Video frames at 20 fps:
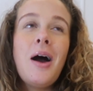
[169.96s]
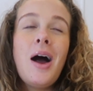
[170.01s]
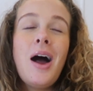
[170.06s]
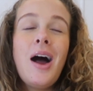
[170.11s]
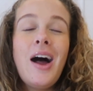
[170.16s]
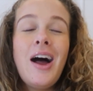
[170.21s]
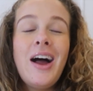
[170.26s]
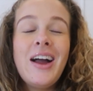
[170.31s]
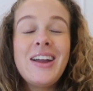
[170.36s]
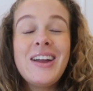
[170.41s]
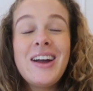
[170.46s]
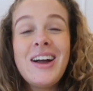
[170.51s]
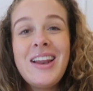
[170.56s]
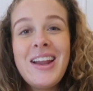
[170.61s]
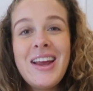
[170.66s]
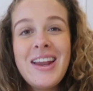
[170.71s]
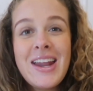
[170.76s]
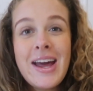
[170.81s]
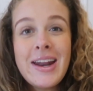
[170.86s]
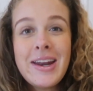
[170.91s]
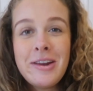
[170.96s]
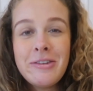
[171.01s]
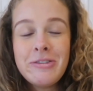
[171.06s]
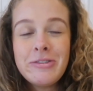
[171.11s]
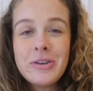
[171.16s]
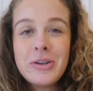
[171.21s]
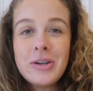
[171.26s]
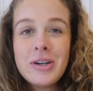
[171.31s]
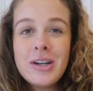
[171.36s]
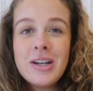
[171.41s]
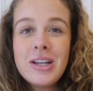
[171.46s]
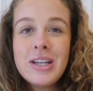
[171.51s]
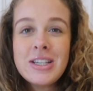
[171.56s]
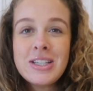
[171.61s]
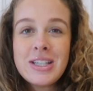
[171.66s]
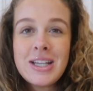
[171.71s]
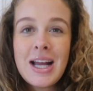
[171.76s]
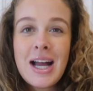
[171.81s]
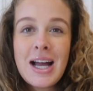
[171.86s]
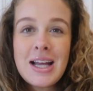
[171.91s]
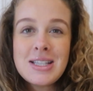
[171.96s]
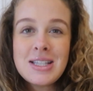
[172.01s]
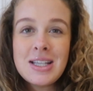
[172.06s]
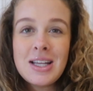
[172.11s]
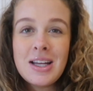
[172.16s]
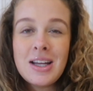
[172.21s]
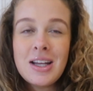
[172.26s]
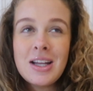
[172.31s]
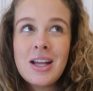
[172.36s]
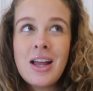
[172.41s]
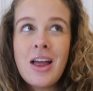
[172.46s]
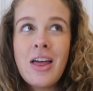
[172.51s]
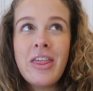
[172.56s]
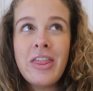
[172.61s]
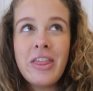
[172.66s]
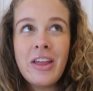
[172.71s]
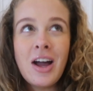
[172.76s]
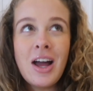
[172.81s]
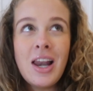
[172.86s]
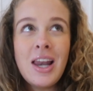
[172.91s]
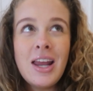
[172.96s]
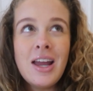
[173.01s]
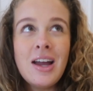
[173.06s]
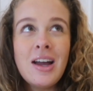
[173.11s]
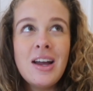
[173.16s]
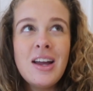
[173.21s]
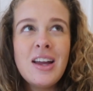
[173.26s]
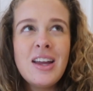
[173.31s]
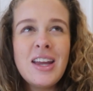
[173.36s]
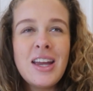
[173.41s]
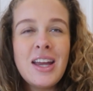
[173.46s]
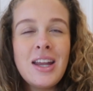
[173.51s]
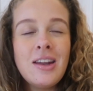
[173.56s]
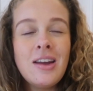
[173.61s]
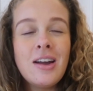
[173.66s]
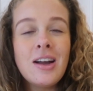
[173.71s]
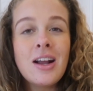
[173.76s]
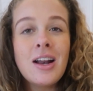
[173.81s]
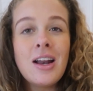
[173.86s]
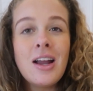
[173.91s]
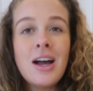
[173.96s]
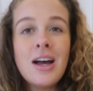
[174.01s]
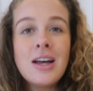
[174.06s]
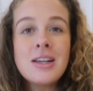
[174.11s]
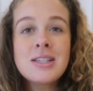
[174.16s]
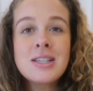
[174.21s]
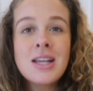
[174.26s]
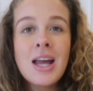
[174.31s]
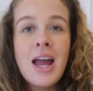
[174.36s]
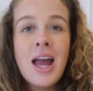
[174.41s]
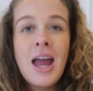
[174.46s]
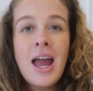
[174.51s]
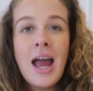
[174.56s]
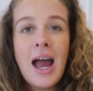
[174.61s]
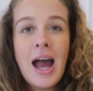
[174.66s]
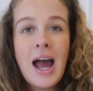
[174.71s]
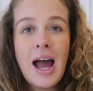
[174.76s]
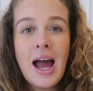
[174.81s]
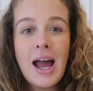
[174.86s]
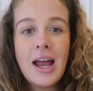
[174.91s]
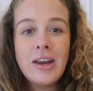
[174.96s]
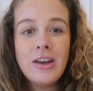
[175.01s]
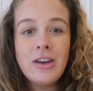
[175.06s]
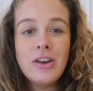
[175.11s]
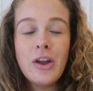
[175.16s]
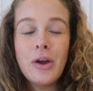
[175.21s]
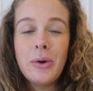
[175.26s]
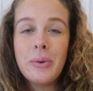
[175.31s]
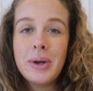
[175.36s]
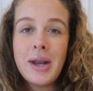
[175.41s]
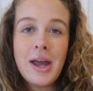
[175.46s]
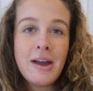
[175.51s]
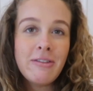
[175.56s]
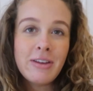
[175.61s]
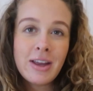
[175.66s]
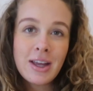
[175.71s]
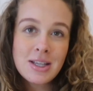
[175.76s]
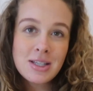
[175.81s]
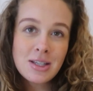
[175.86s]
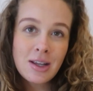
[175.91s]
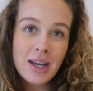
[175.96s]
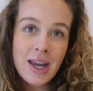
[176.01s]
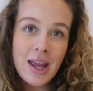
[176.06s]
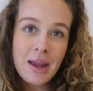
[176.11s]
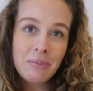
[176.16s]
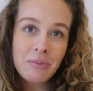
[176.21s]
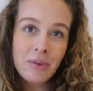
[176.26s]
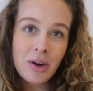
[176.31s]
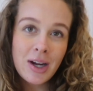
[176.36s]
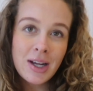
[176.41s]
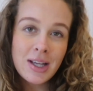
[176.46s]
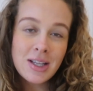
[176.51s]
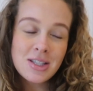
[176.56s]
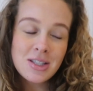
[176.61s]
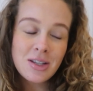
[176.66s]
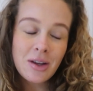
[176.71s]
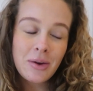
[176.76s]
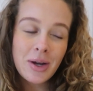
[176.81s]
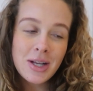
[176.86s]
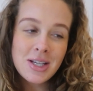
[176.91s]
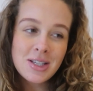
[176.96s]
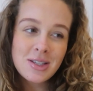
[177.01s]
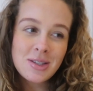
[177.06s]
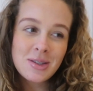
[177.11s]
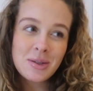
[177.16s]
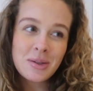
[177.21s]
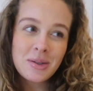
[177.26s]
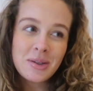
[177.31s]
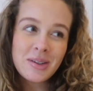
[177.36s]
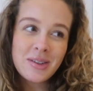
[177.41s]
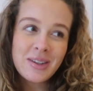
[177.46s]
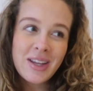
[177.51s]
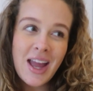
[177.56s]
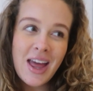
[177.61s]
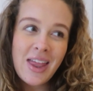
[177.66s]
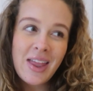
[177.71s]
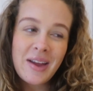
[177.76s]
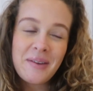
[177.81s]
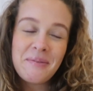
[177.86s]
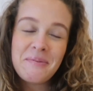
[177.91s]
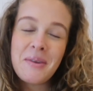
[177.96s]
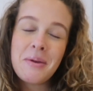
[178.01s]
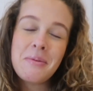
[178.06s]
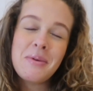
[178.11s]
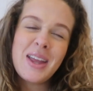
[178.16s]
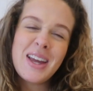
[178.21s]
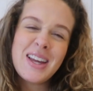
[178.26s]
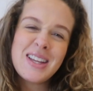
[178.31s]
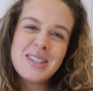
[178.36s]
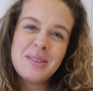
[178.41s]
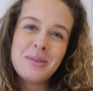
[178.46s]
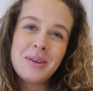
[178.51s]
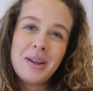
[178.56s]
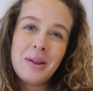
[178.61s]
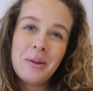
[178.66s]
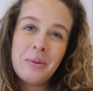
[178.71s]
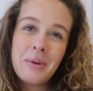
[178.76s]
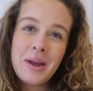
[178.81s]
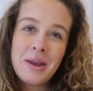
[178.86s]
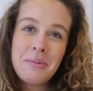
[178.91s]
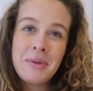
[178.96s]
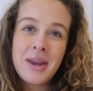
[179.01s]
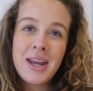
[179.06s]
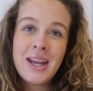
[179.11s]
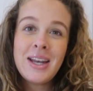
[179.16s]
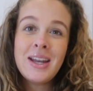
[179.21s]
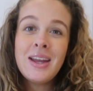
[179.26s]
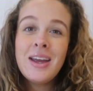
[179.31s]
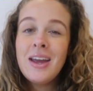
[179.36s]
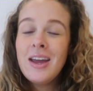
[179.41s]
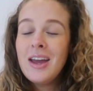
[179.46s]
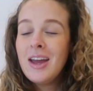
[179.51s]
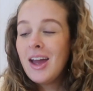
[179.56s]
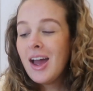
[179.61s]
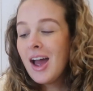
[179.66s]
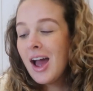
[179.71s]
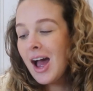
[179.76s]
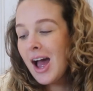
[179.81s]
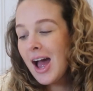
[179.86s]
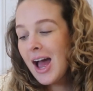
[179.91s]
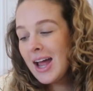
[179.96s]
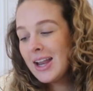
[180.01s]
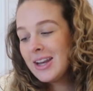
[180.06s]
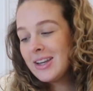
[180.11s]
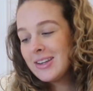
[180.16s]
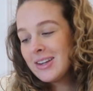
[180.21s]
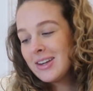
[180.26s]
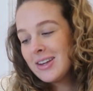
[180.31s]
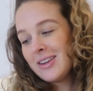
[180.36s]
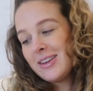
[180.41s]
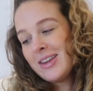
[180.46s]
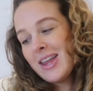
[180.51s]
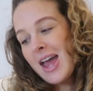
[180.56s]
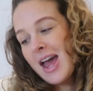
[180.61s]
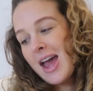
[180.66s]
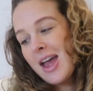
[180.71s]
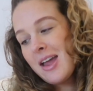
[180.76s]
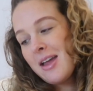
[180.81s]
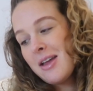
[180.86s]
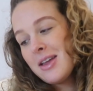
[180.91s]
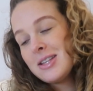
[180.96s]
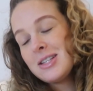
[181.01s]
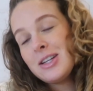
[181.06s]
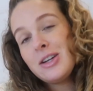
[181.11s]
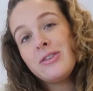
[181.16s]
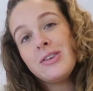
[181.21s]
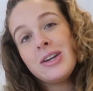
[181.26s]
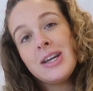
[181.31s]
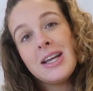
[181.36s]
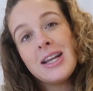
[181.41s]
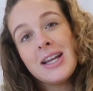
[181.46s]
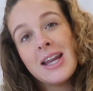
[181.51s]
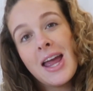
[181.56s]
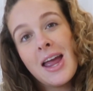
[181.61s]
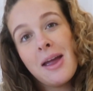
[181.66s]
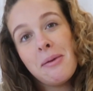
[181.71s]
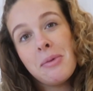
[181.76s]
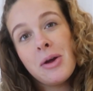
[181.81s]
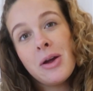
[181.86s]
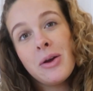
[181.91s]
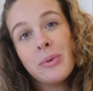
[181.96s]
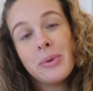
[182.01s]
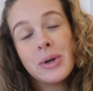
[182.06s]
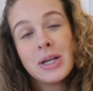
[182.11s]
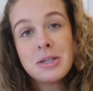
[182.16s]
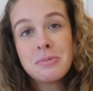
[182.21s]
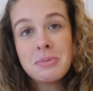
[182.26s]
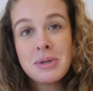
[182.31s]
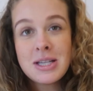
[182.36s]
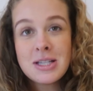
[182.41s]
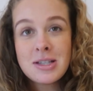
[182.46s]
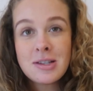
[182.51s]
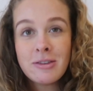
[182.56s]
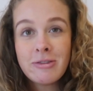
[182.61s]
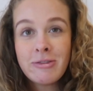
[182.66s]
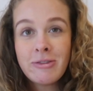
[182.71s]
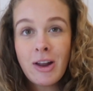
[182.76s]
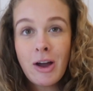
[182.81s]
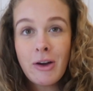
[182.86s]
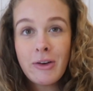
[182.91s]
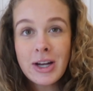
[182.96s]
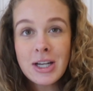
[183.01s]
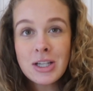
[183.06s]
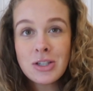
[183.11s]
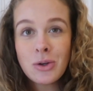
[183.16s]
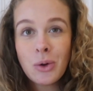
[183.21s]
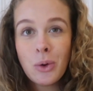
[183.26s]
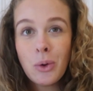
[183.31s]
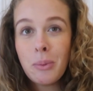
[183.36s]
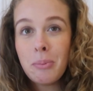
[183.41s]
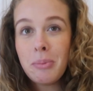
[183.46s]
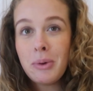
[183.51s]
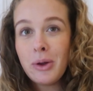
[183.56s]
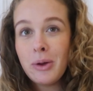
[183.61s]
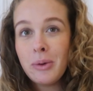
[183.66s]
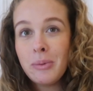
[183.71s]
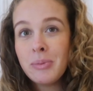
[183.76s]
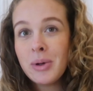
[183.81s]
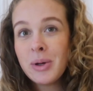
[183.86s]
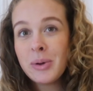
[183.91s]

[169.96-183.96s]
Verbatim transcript: a girl I nanny for, she has a Thalia in her class and no one ever gets her name right, so I just thought, yeah, maybe that is a little bit mean. And yeah, it's a Greek name which means to flourish or bloom,